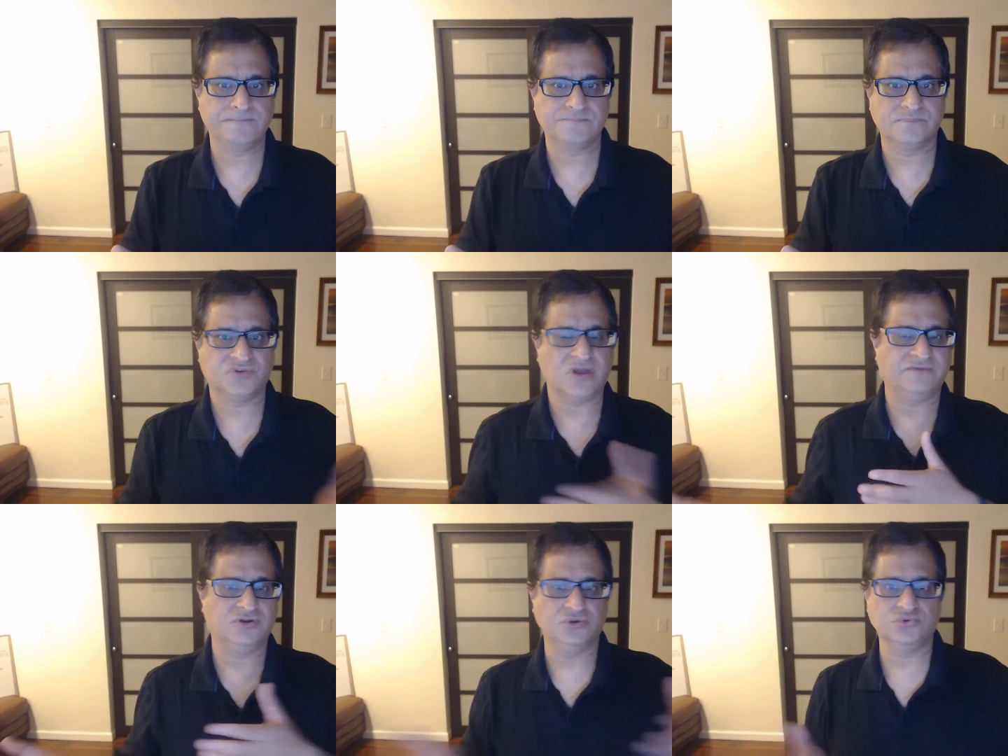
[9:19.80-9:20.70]
so I have
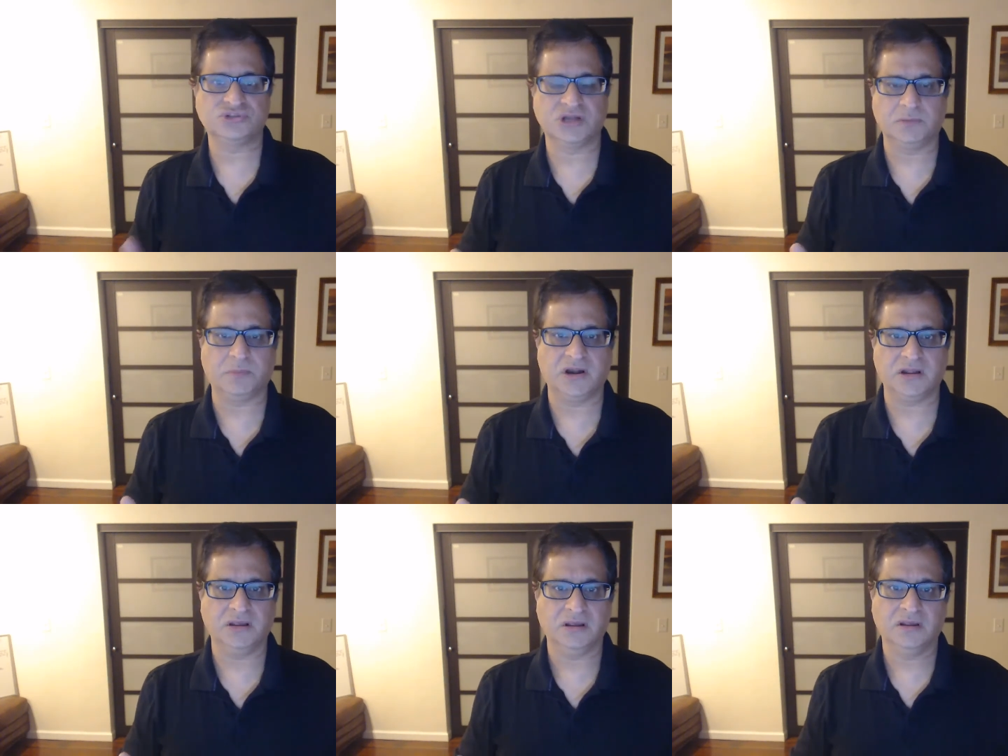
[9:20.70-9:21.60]
to use third party.
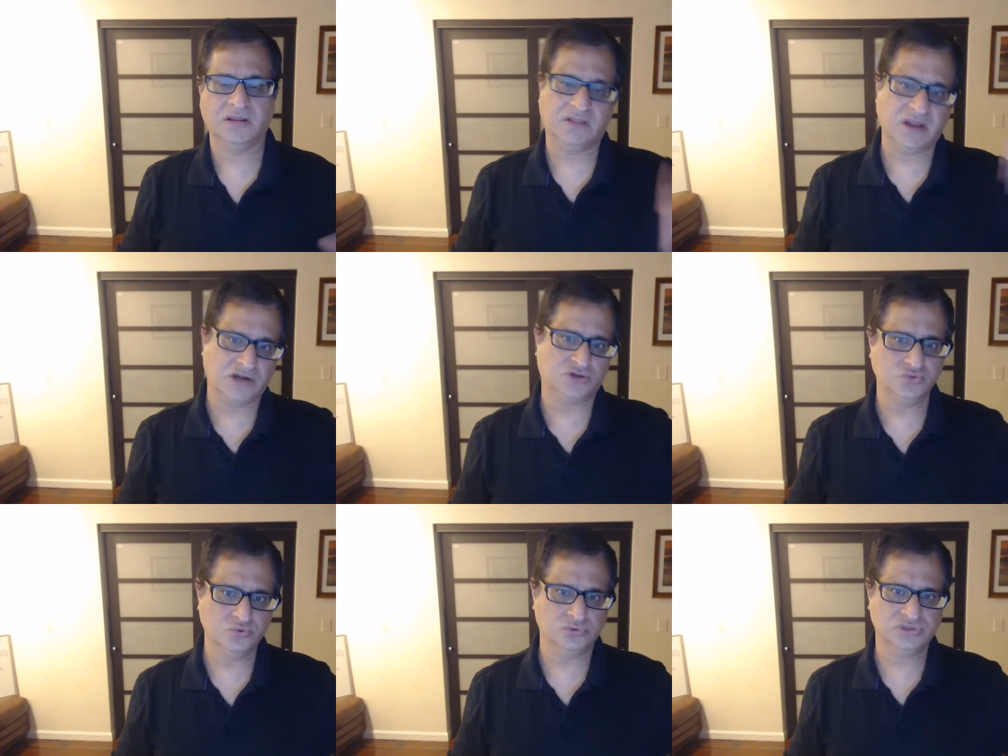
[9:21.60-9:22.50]
There are
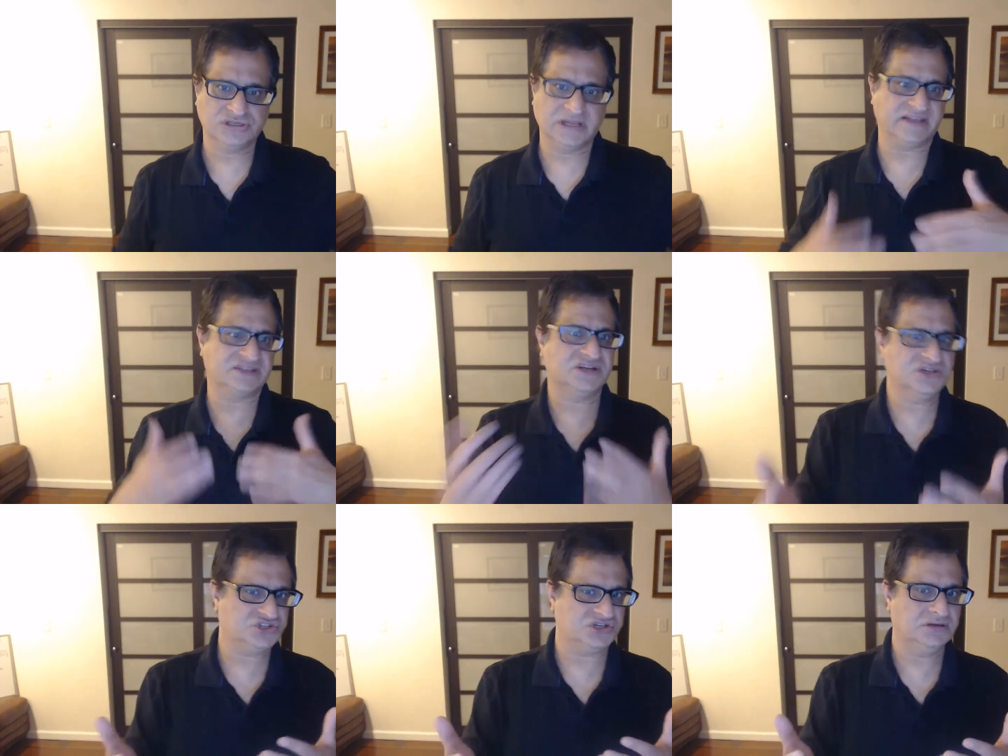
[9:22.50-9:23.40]
tools like
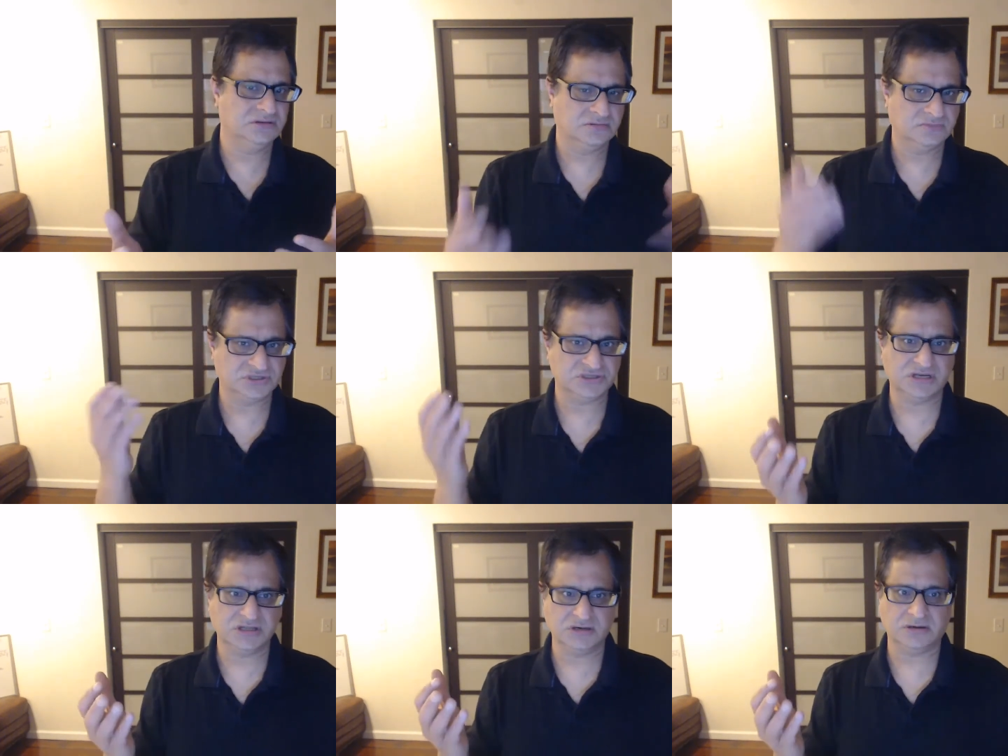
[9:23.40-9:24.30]
Searchy, which is
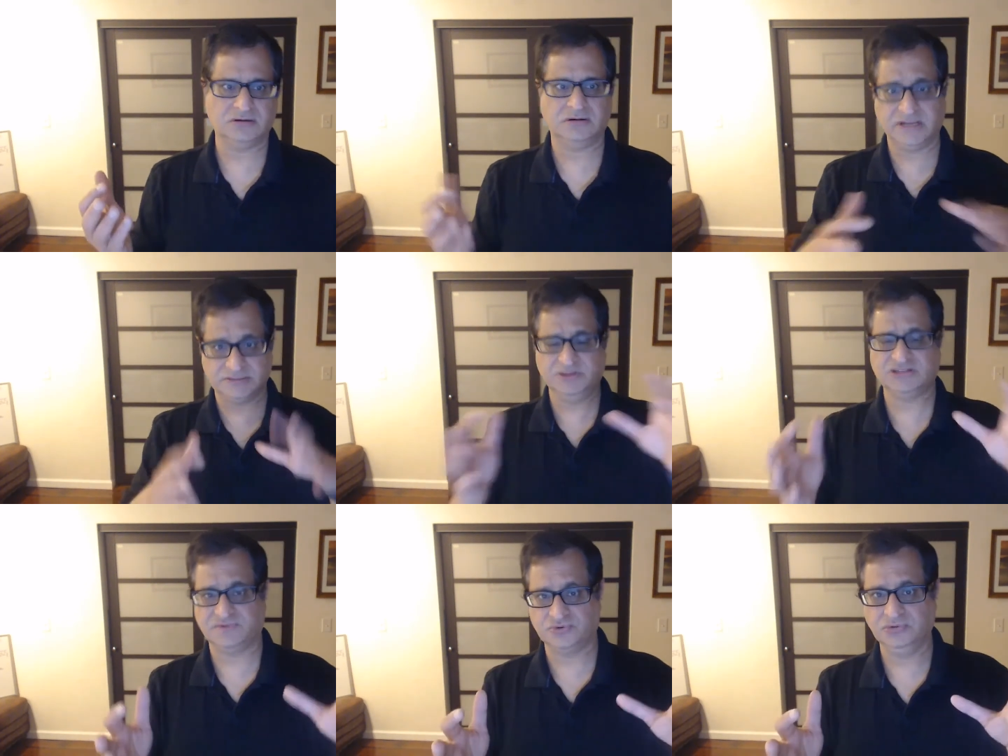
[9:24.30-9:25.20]
another
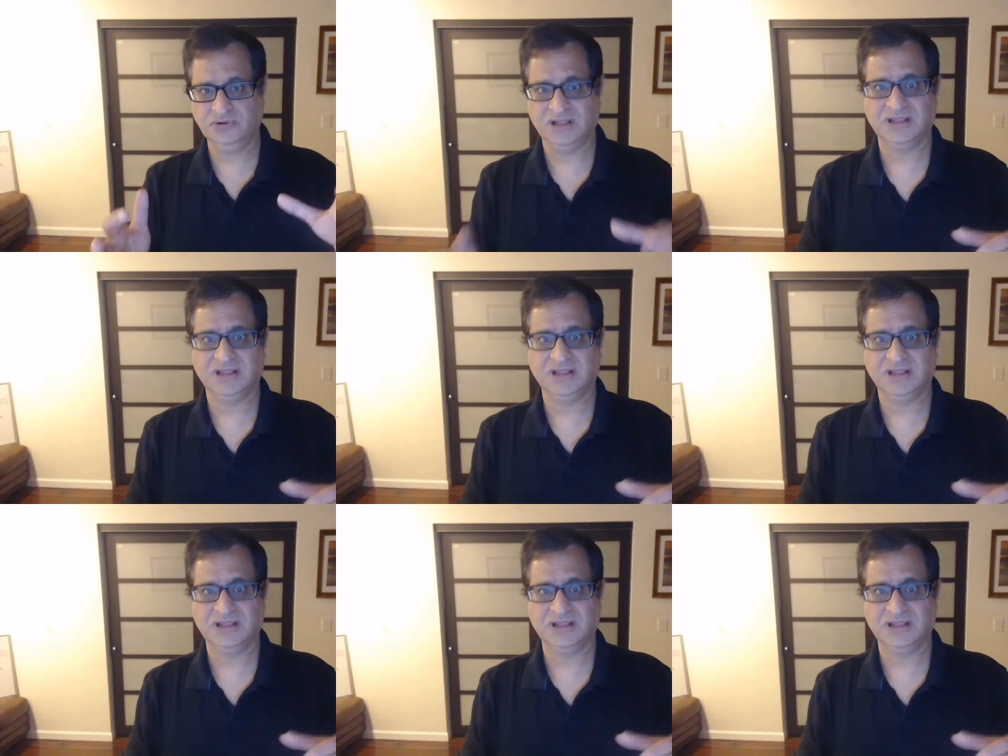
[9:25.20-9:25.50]
expensive tool,